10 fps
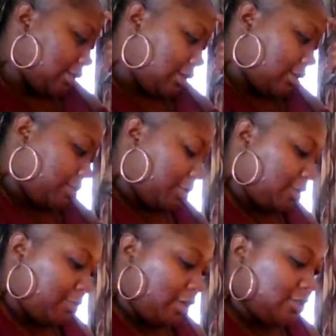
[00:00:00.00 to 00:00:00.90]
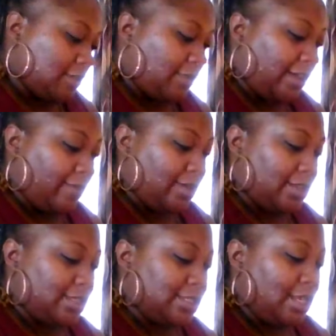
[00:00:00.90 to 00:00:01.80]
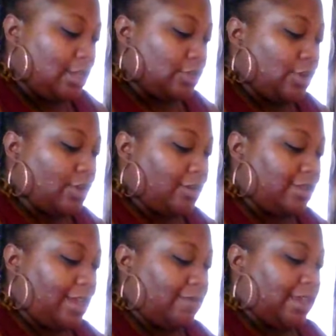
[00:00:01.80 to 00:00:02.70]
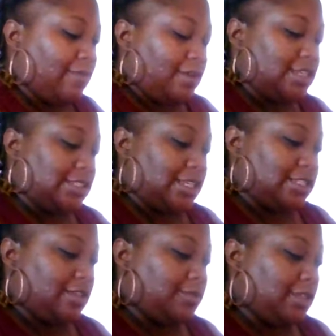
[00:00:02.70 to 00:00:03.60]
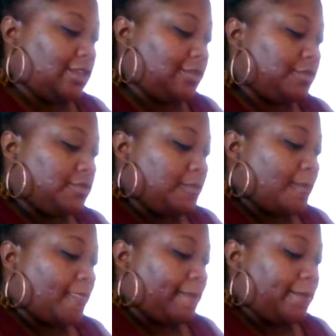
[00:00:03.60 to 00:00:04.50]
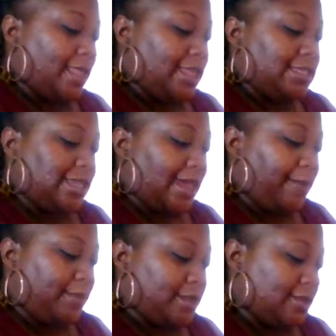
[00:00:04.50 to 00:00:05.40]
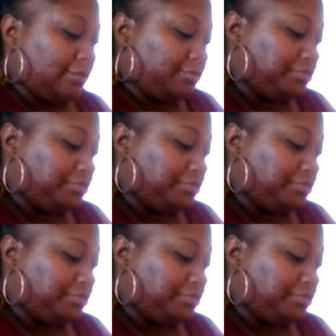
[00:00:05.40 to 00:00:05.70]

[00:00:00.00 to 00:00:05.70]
here pretty much of evidence. You're going to have evidence that something is happening.